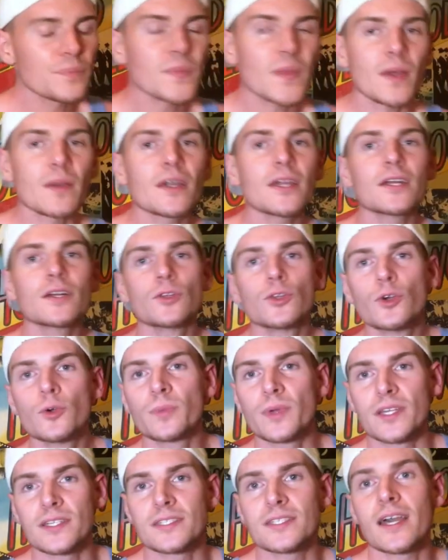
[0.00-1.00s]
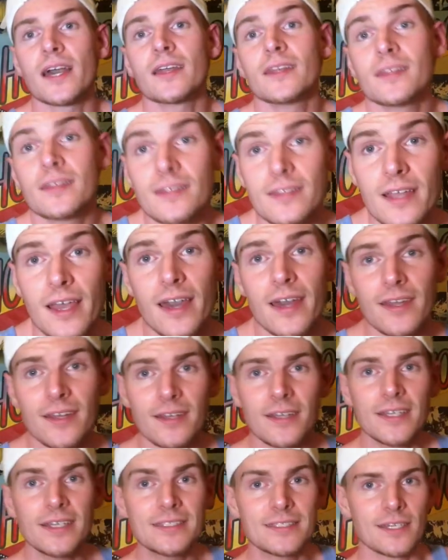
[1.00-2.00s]
I'm getting loopy. It's the end of the day. I
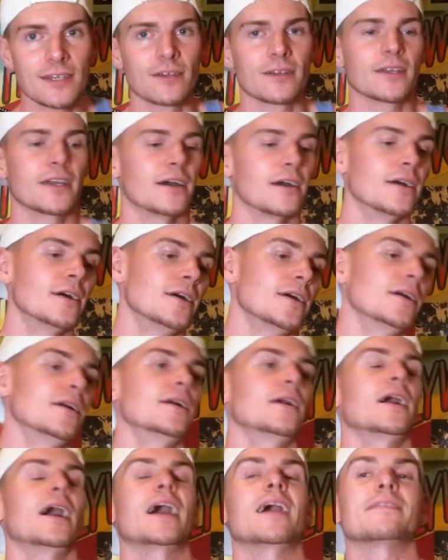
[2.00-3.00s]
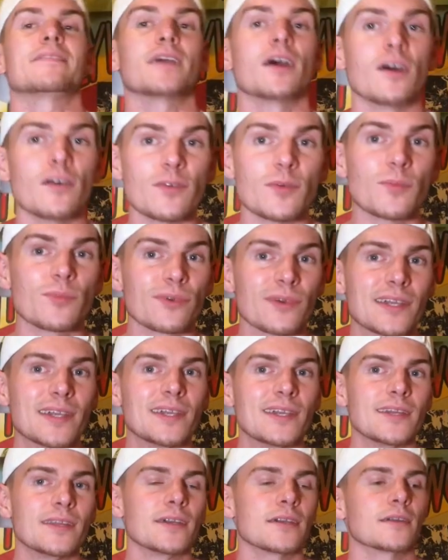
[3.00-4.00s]
didn't eat dinner yet. I have the oven
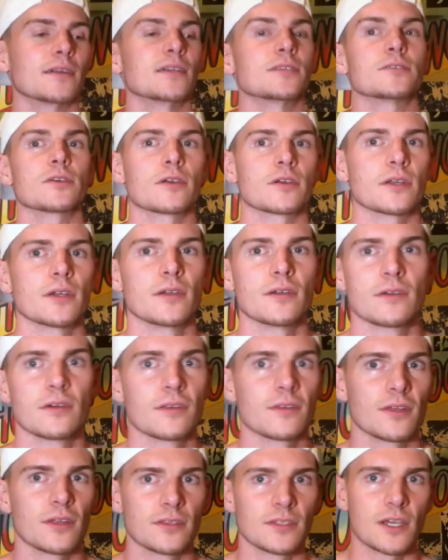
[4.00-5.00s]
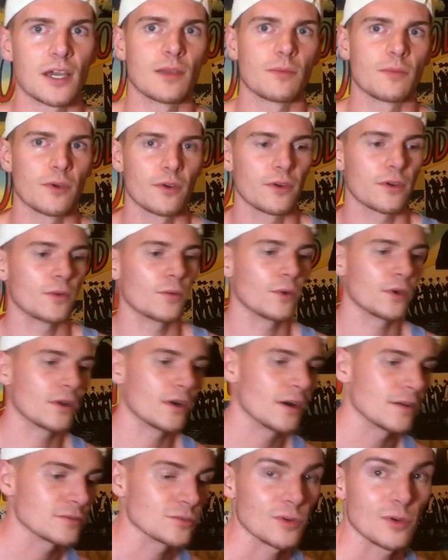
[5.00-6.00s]
preheating. The timer already went
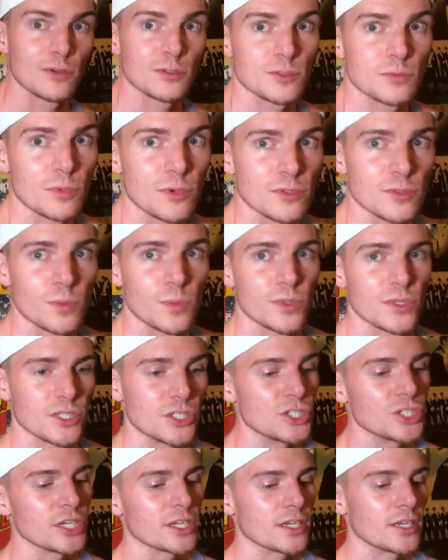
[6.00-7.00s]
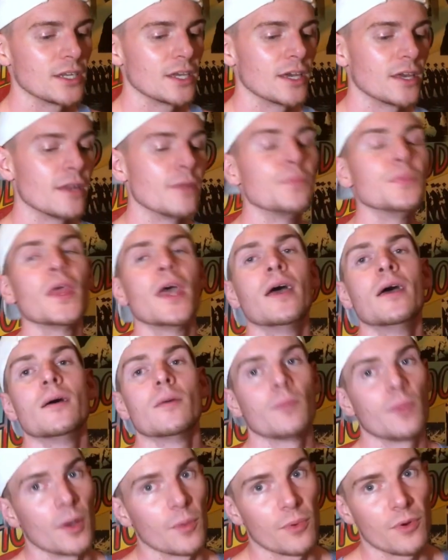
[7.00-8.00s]
off, so I was supposed to put the chicken in.
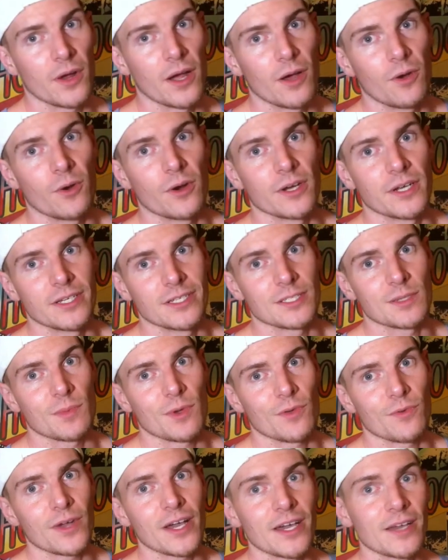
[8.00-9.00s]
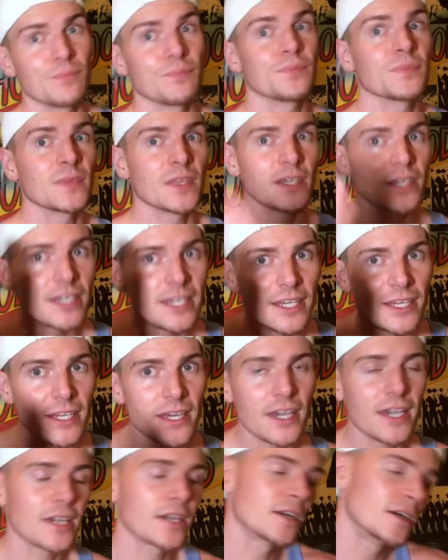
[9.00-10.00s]
But priorities, am I right?
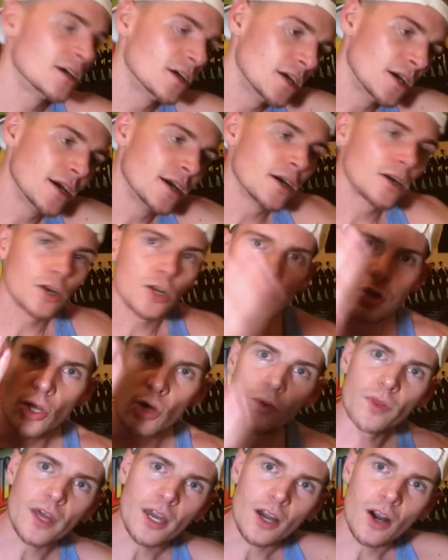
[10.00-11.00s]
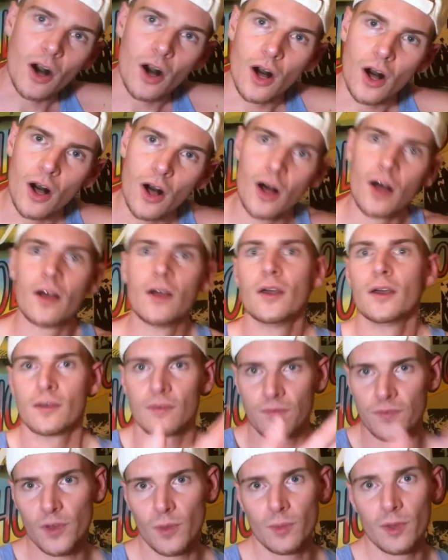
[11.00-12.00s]
Eating, clothing haul,
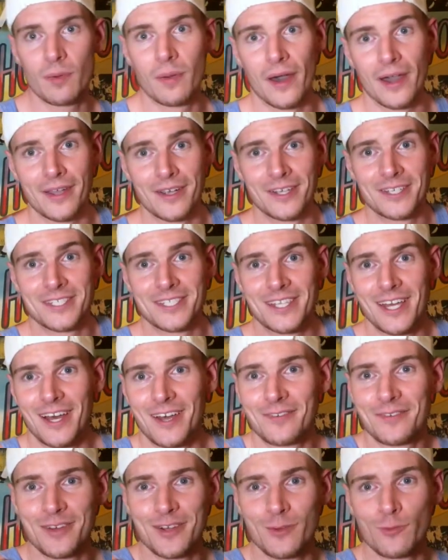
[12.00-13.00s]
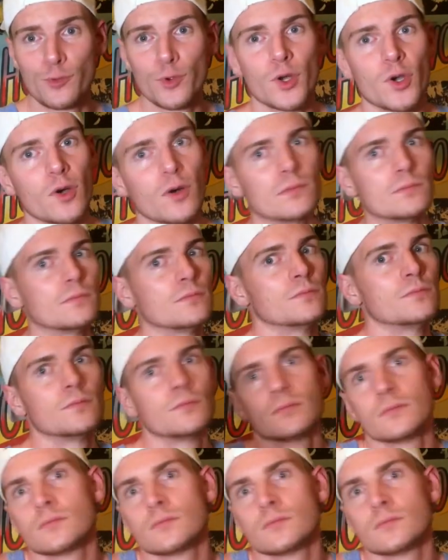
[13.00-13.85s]
filming by yourself in a room.